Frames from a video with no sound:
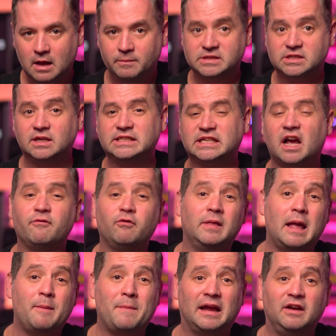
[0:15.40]
Besides covering
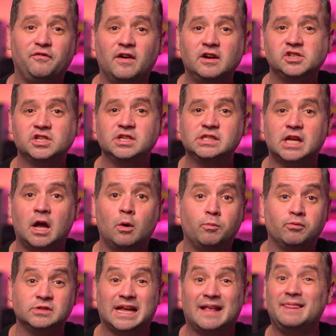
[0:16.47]
their main functions, I'll
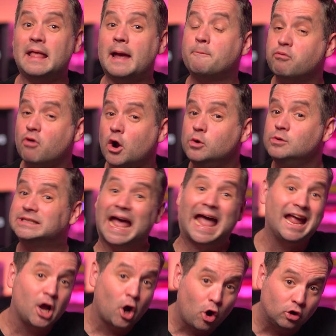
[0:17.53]
present their pros
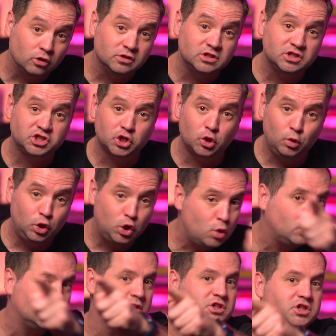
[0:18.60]
and cons so you
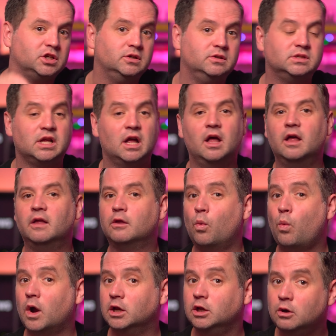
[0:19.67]
can choose the
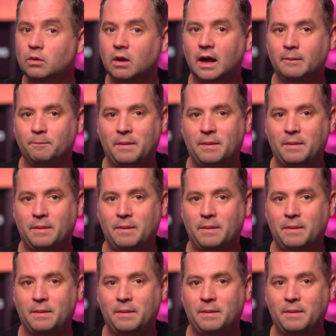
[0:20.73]
one you like